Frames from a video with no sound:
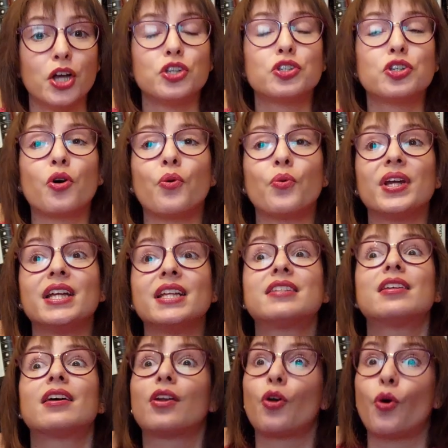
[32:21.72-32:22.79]
So it's
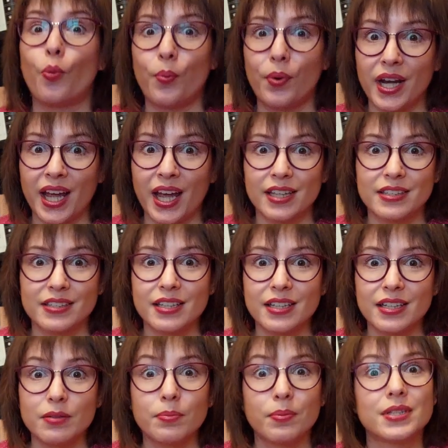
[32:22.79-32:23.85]
an open
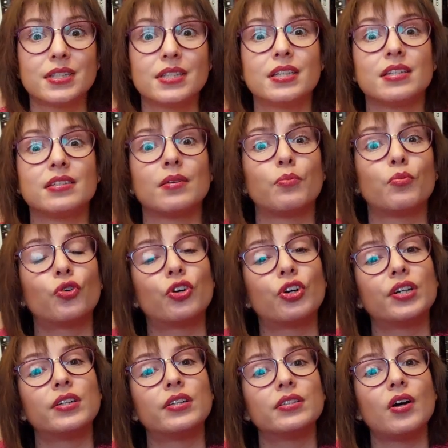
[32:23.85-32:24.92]
ending, but it's a
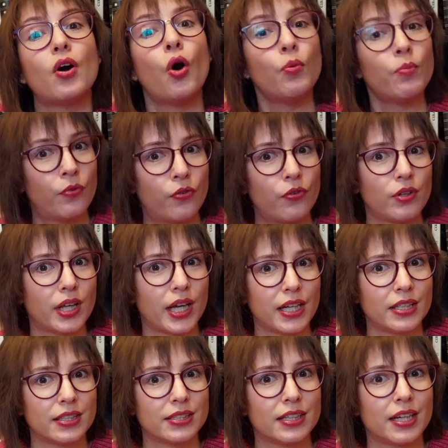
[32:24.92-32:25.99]
more hopeful
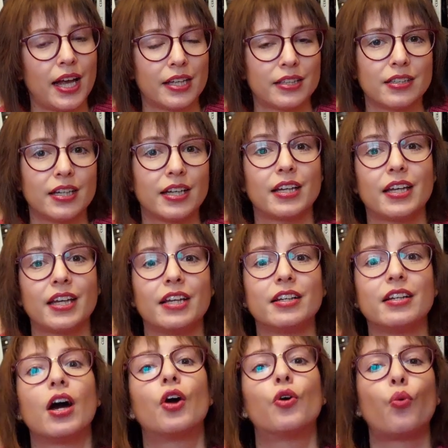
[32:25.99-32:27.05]
ending
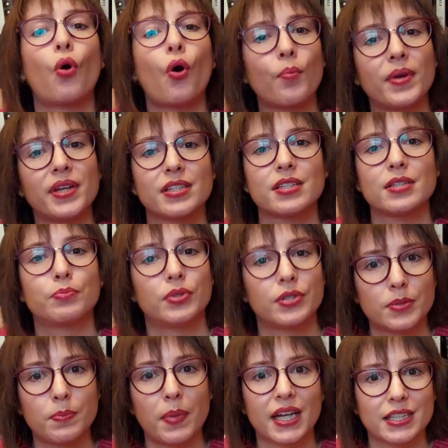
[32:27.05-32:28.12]
in a romance
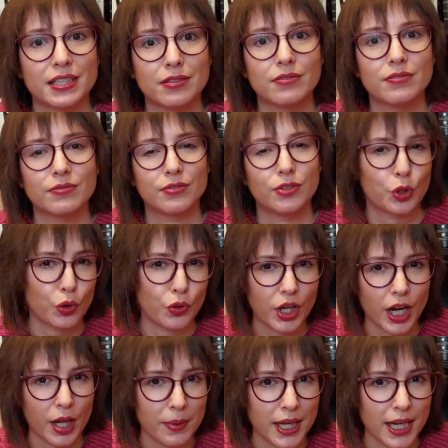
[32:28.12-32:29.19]
perspective, you know what
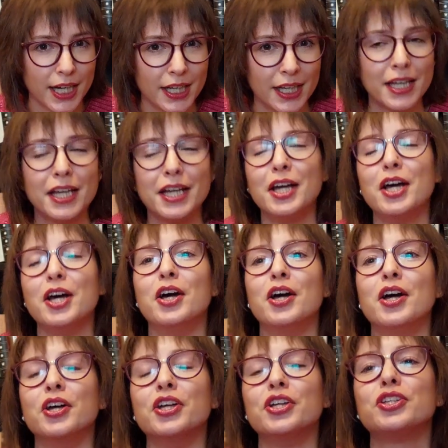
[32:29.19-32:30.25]
I mean?
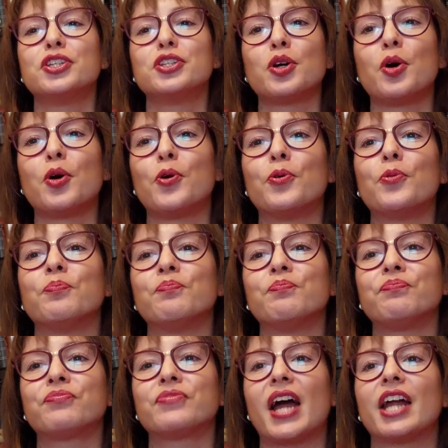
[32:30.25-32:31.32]
So
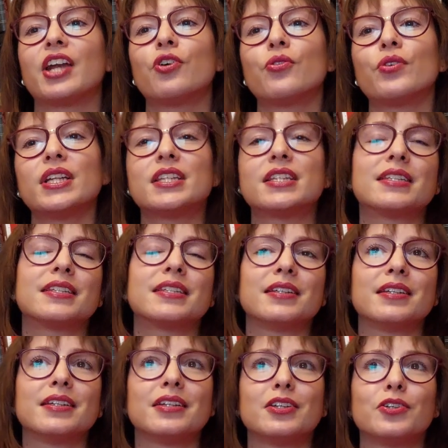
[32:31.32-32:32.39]
I know
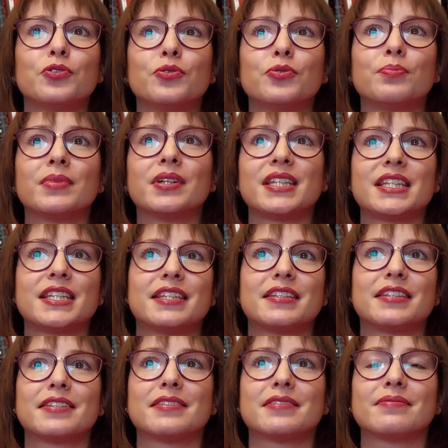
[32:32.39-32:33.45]
you
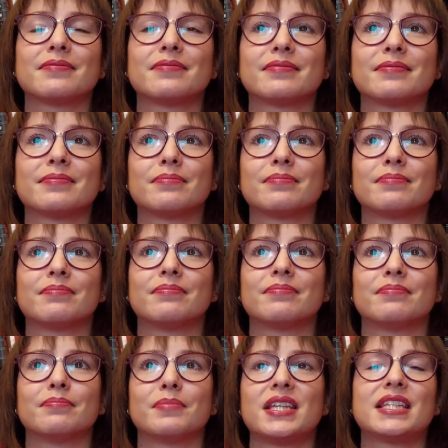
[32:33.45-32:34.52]
must
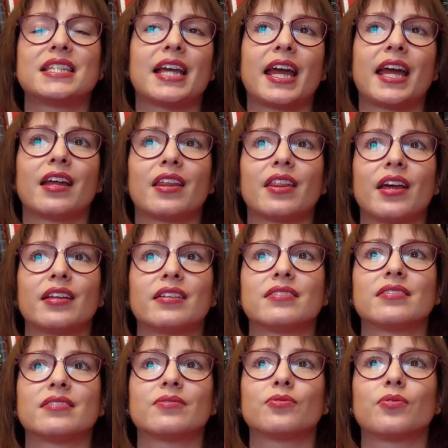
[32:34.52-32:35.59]
be saying
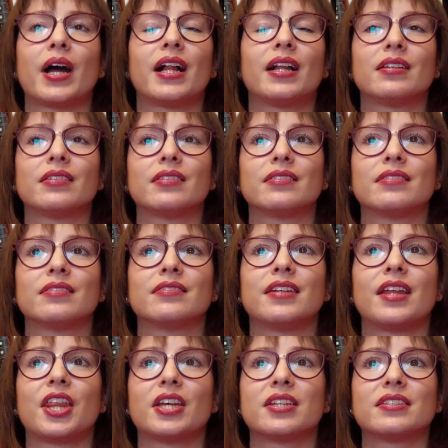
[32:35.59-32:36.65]
that, well,
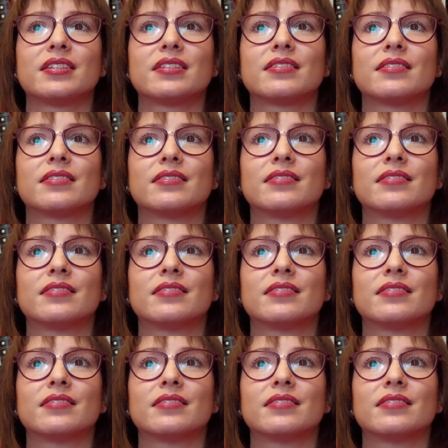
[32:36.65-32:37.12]
it doesn't